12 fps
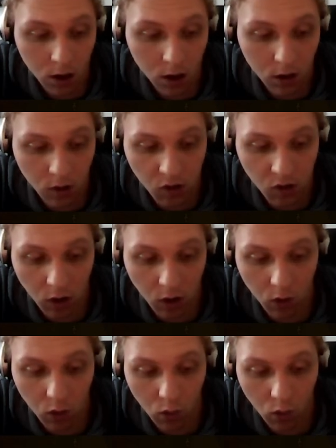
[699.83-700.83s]

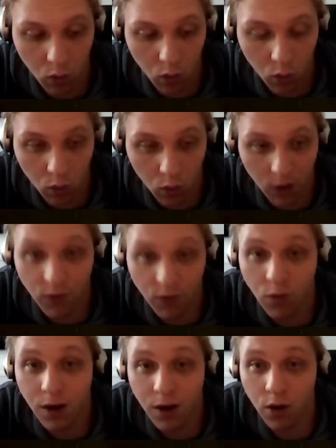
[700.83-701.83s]
So, if you
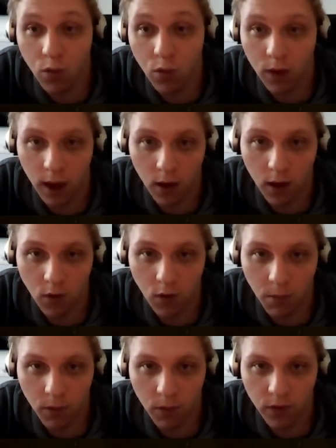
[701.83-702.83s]
really do care
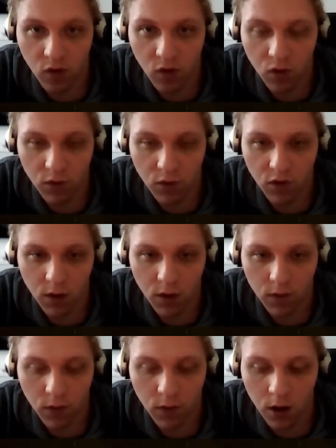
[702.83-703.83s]
about this sort of stuff,
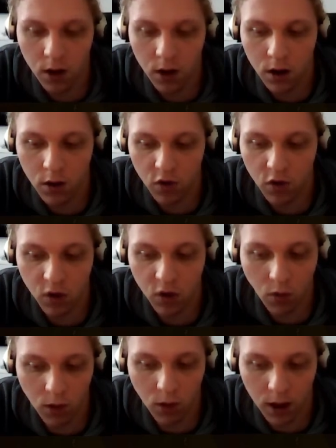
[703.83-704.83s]
just
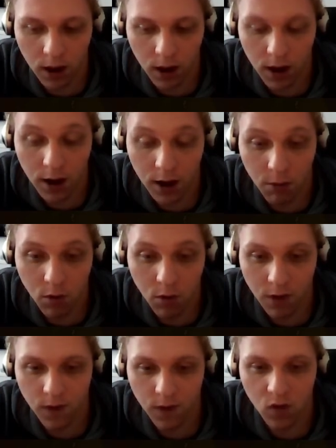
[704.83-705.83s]
go ahead and
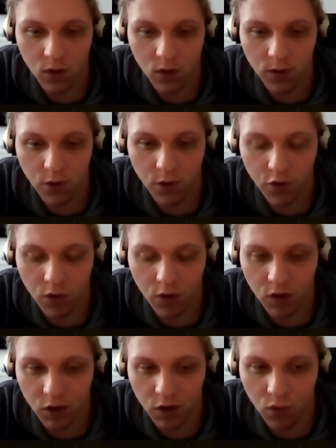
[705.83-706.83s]
emulate these older versions.
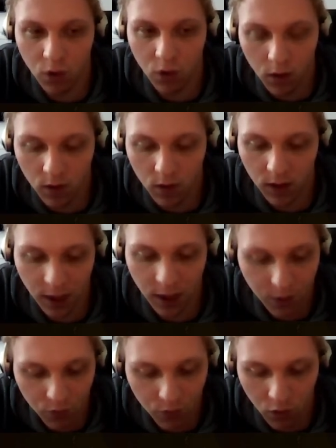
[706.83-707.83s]
Do not
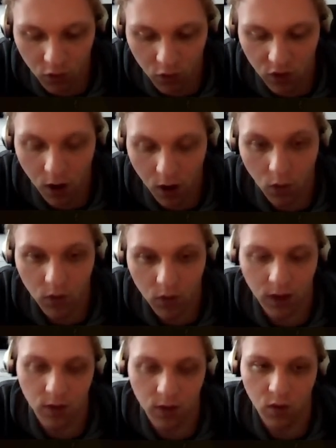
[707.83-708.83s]
give Rockstar or
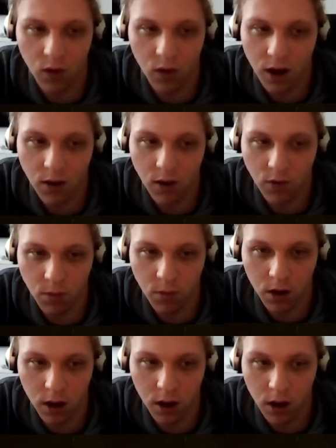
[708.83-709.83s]
Take-Two any of your
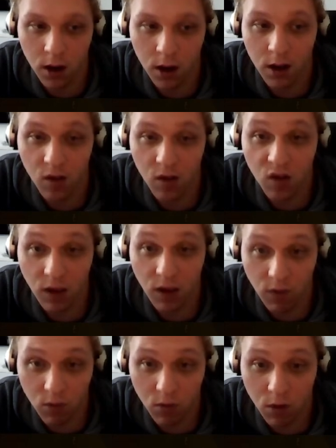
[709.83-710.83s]
money. Save
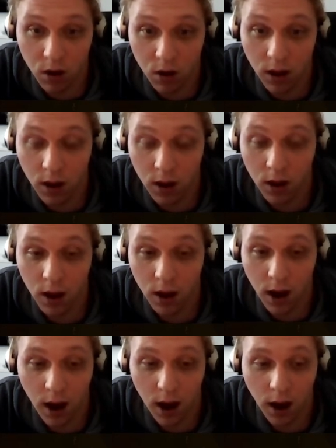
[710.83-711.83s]
your money,
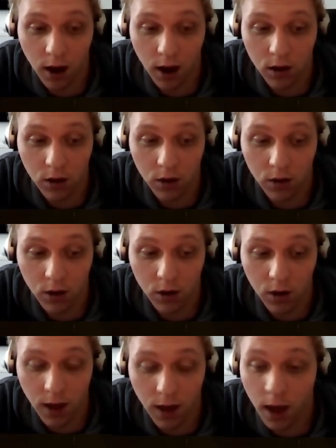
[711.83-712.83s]
and
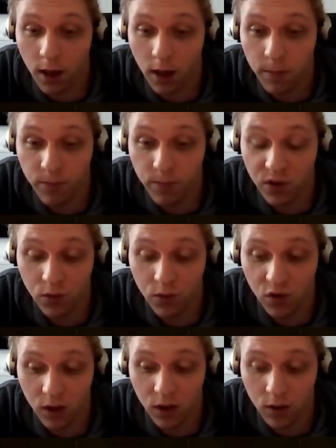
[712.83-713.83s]
yeah, that
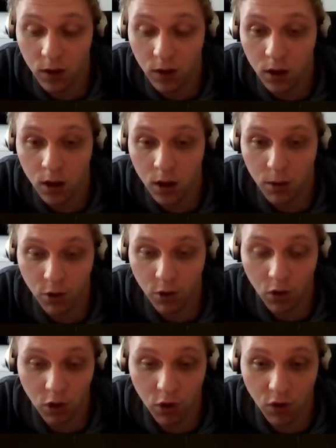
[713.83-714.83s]
was it. Make sure
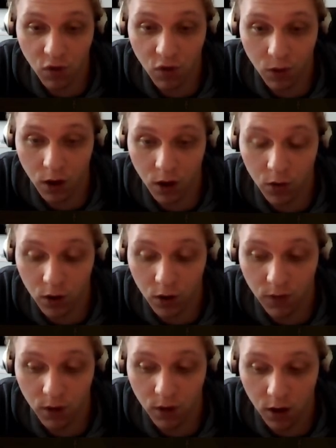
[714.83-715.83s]
to share this around, leave
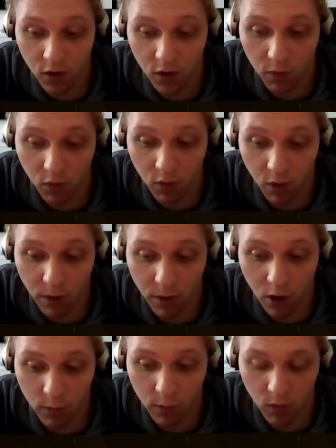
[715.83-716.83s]
a like, subscribe, and I
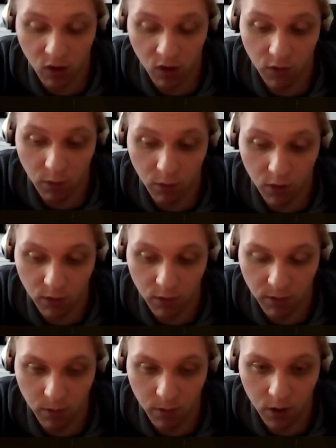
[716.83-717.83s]
hope to see all you beautiful
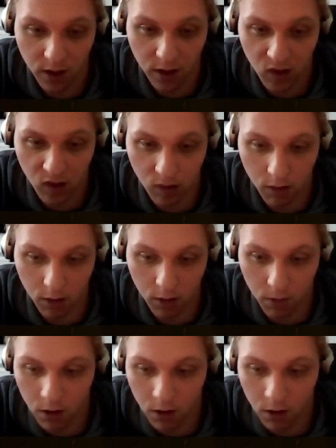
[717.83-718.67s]
people next time.